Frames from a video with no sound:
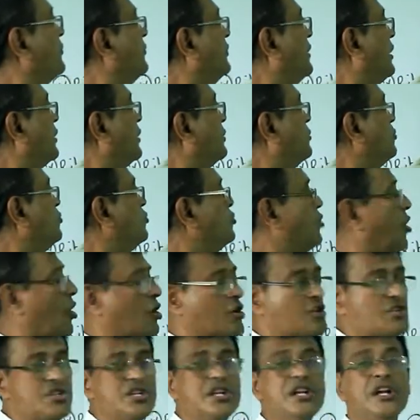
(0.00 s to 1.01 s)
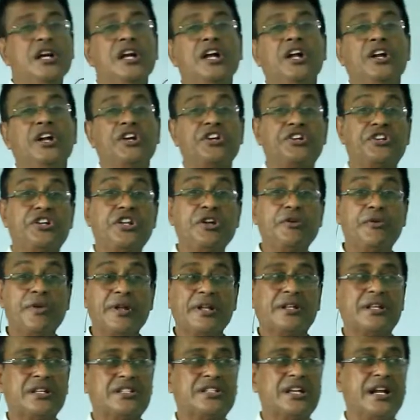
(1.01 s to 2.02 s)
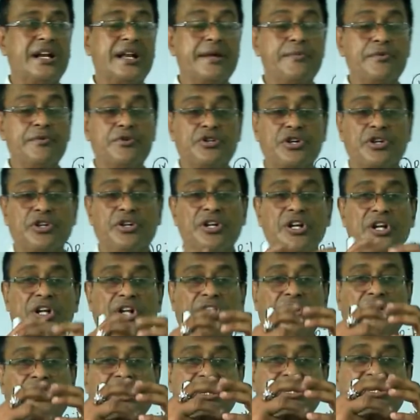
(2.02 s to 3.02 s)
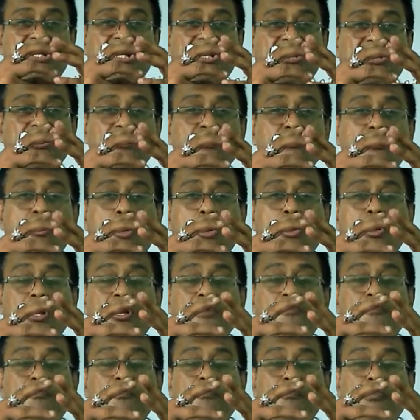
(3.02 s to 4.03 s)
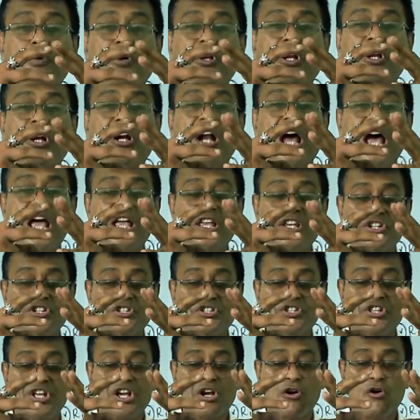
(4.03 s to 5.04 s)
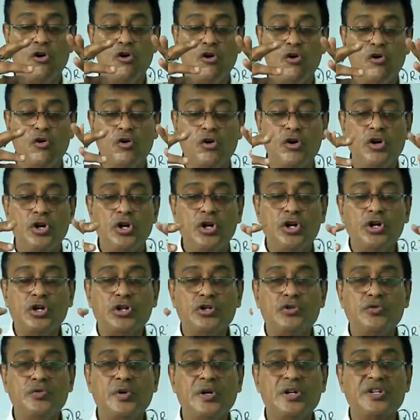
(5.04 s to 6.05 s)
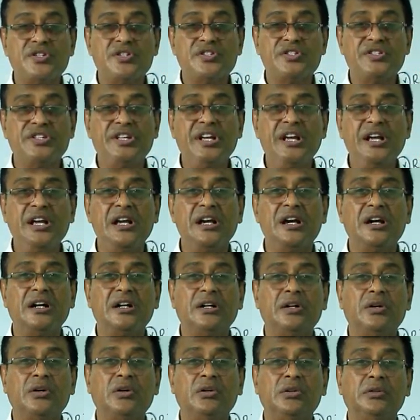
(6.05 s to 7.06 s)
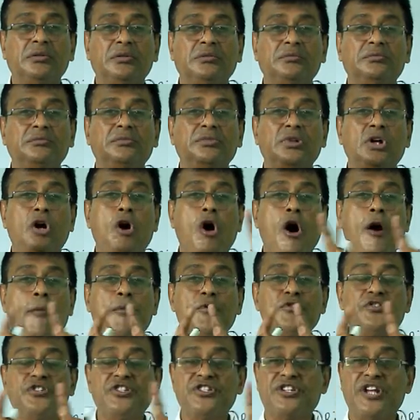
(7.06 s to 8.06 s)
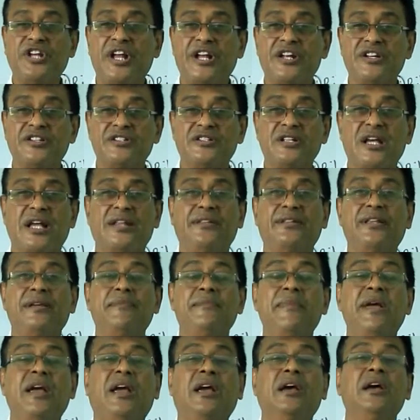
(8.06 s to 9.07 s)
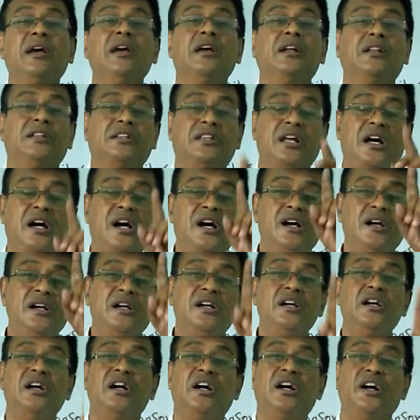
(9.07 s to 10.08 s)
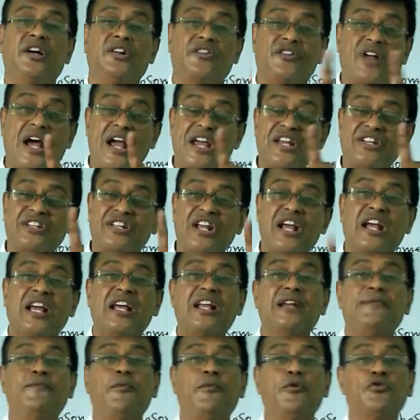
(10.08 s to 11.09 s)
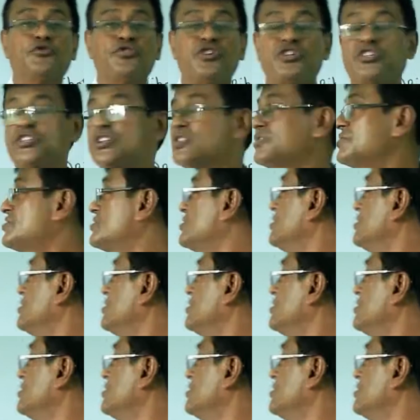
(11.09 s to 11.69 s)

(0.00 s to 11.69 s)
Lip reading: the two dots, during the cell division, they just got polarized. They go towards the opposite ends and they make the right angle positions.